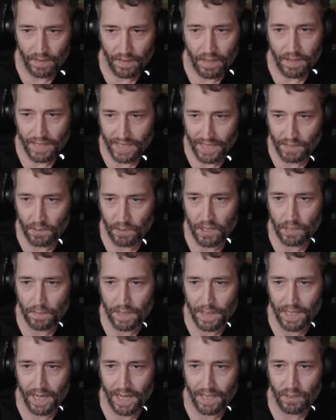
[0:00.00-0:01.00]
That's what it should be.
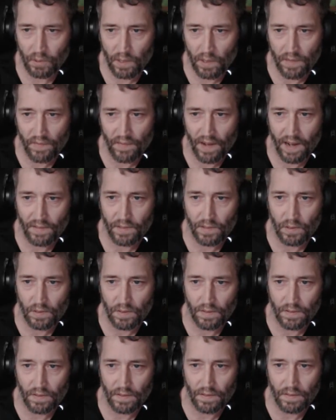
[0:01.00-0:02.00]
925 to
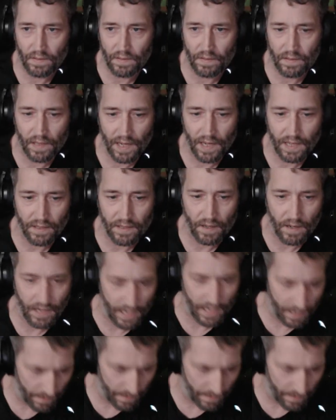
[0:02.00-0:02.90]
930.